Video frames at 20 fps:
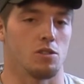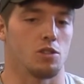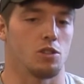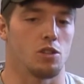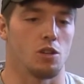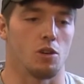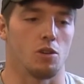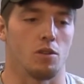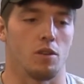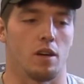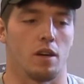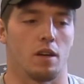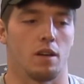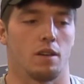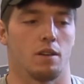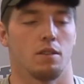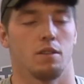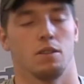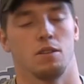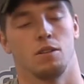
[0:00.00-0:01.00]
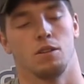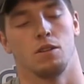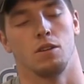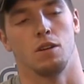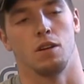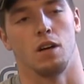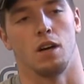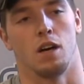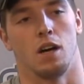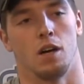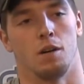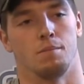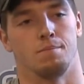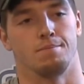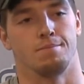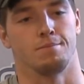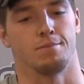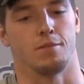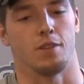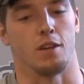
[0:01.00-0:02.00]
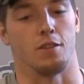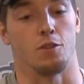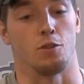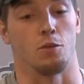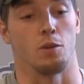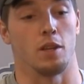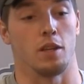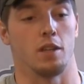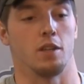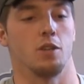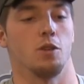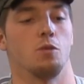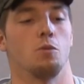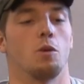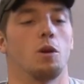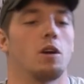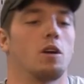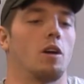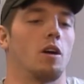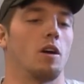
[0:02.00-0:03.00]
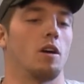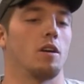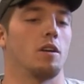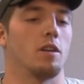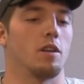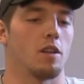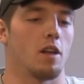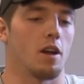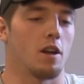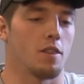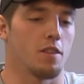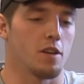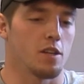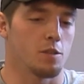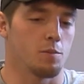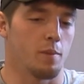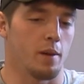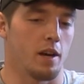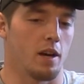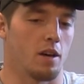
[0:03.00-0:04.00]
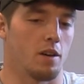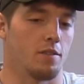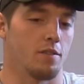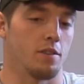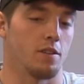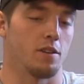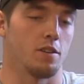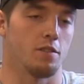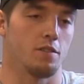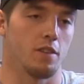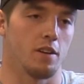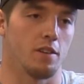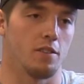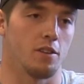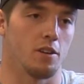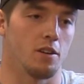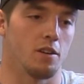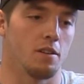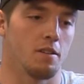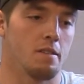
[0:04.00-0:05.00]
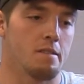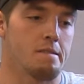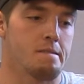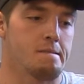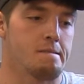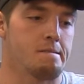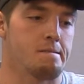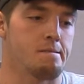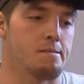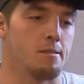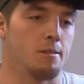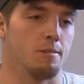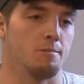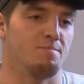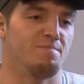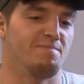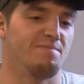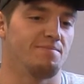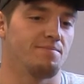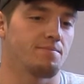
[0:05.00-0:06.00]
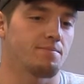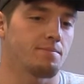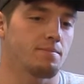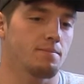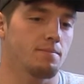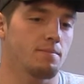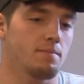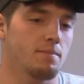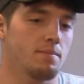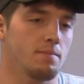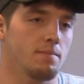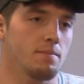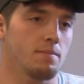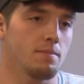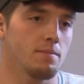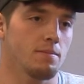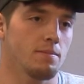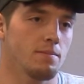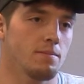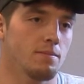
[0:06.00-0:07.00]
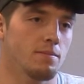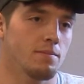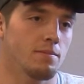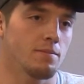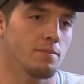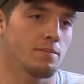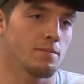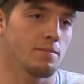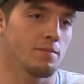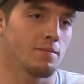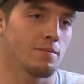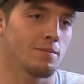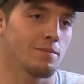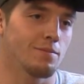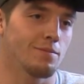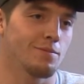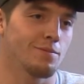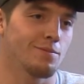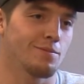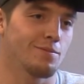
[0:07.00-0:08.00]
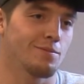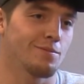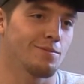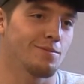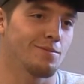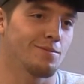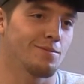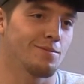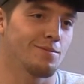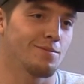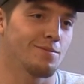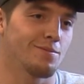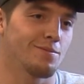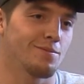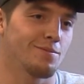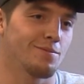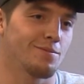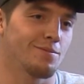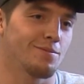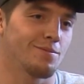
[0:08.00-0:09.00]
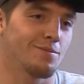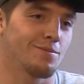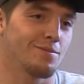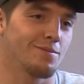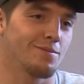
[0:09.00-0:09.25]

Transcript: to show that um, if you really do work hard, a lot of things pay off in your favor. Is it kind of weird maybe being the, the older guy, the